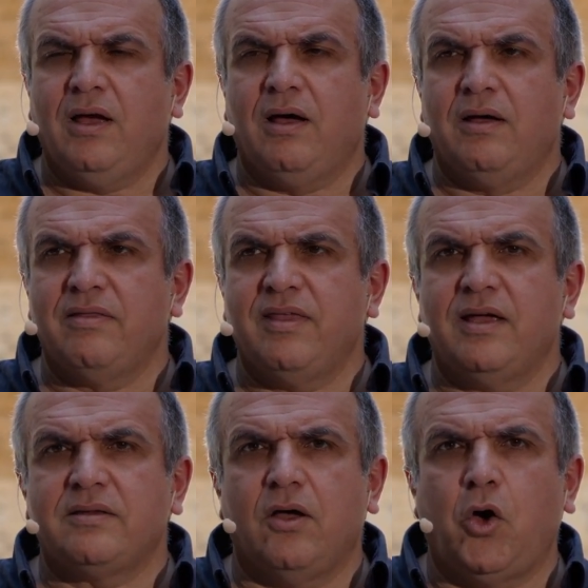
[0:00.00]

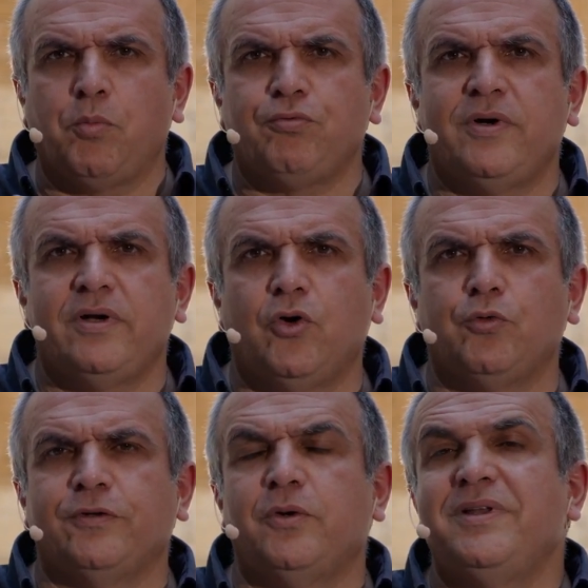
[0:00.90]
that operator
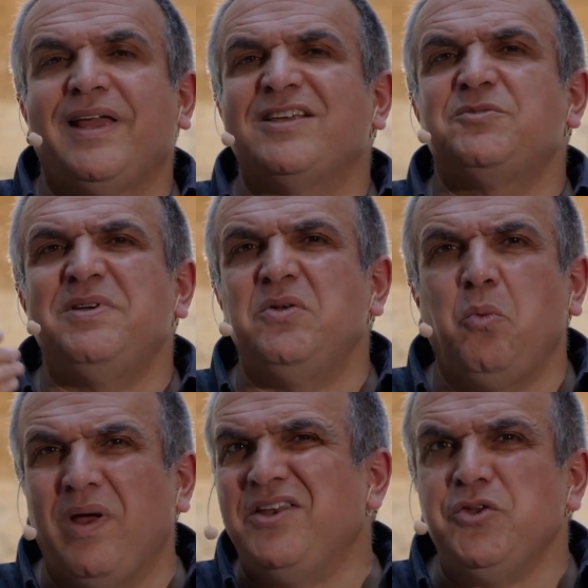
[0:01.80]
overloading has been
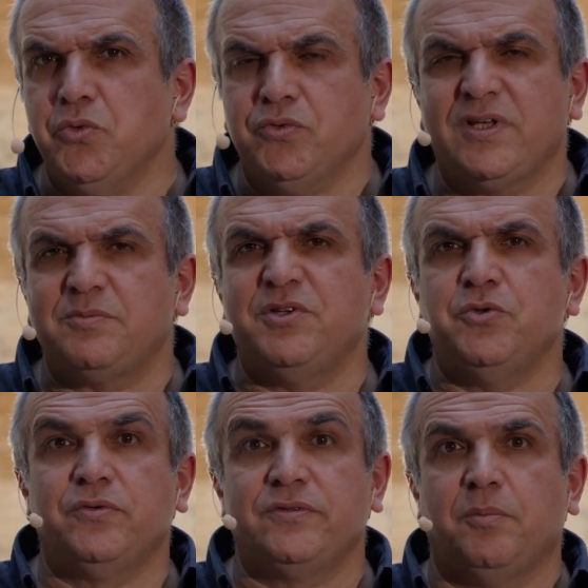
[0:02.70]
well used, has been
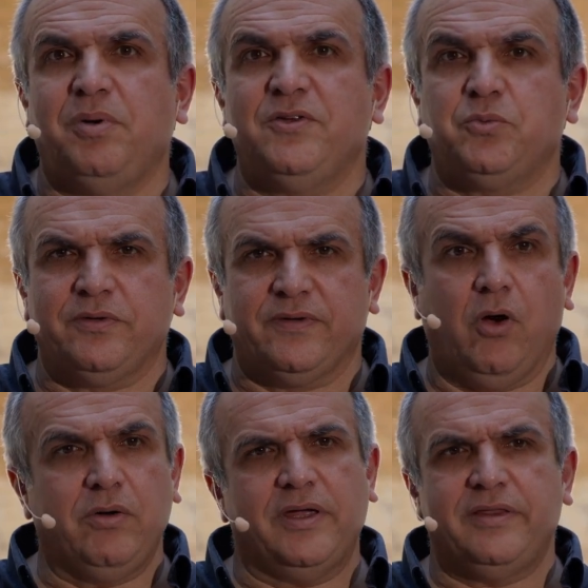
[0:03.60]
used in a place where you say,
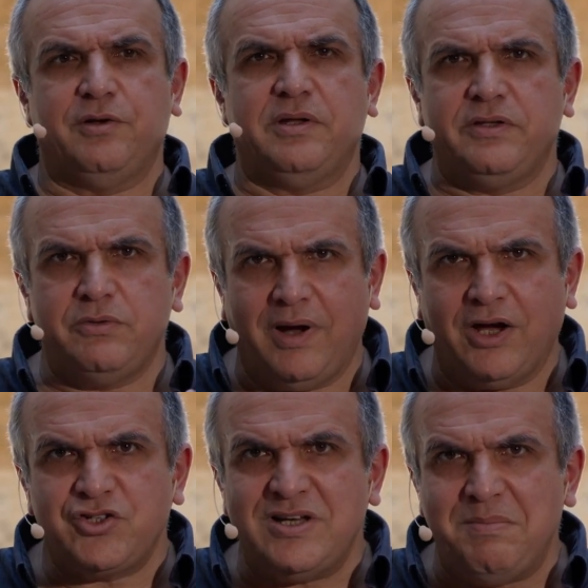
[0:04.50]
okay, you
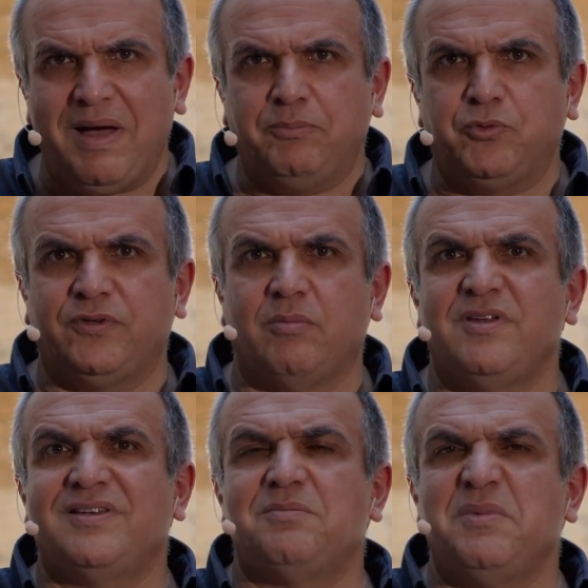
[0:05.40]
actually map to
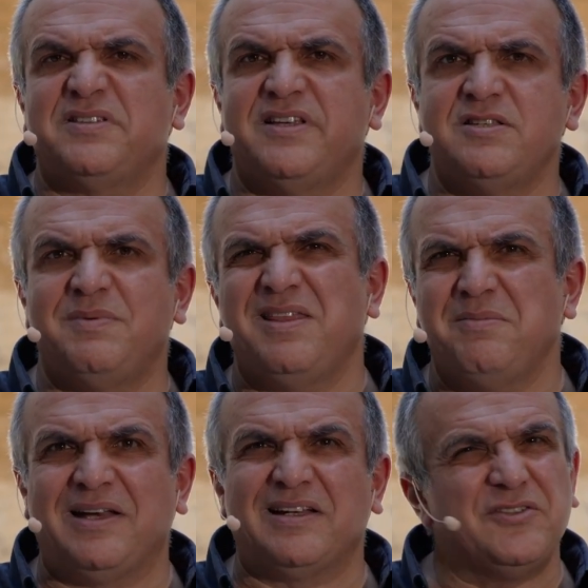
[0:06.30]
something that makes sense
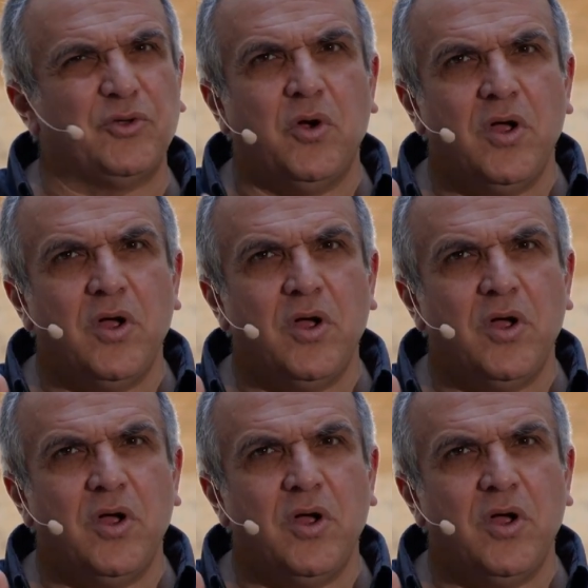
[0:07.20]
mathematically, so